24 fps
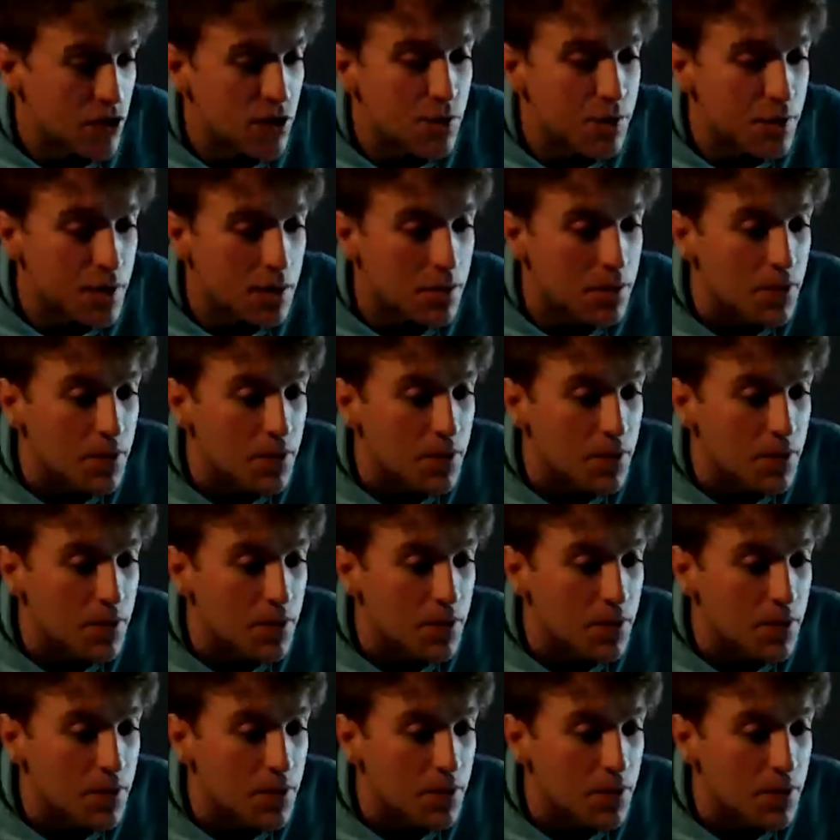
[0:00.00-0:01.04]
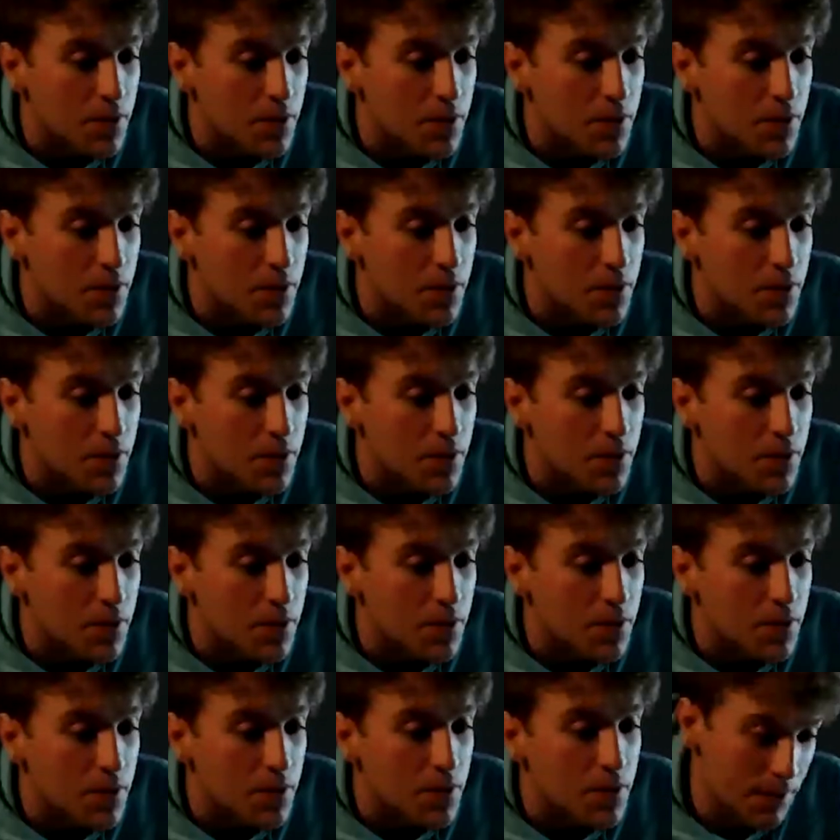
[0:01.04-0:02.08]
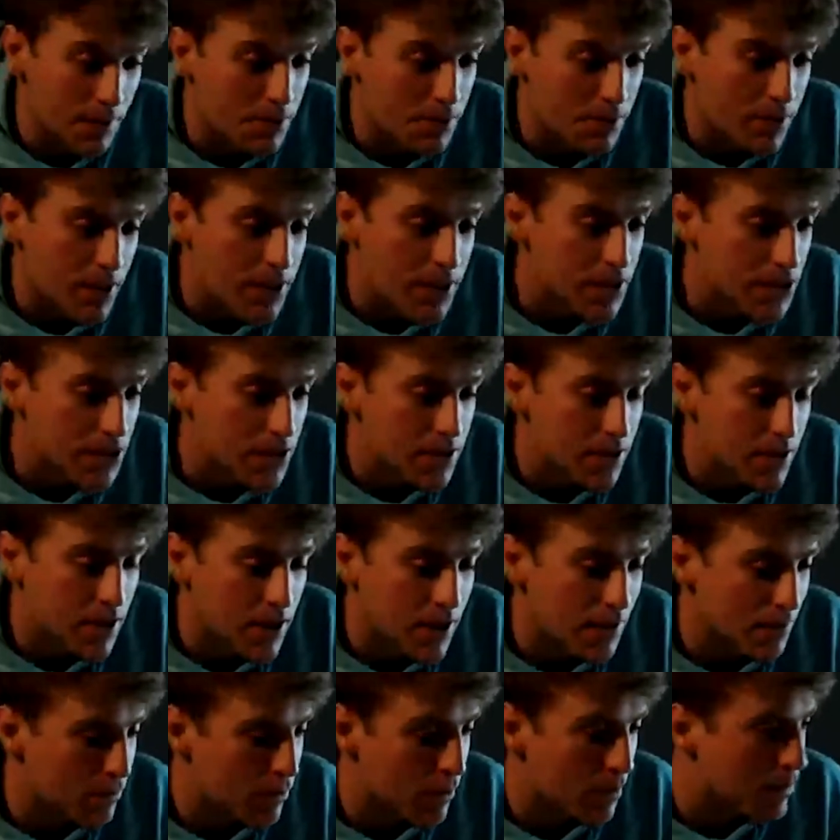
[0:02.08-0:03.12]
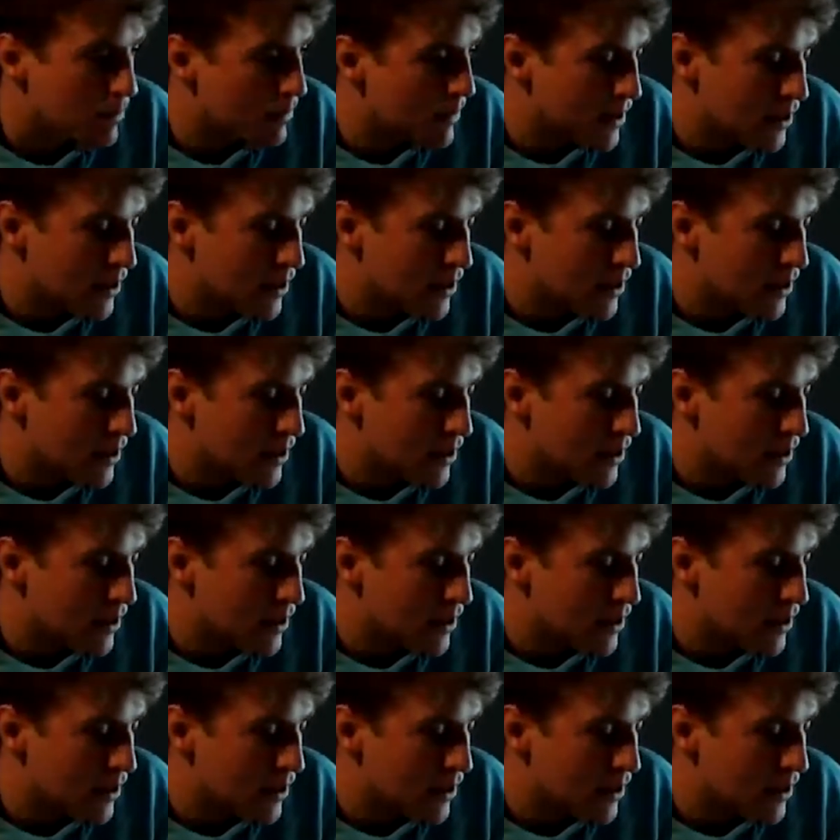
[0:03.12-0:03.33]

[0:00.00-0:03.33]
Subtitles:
should have been in place anyways, and that were in place, just not.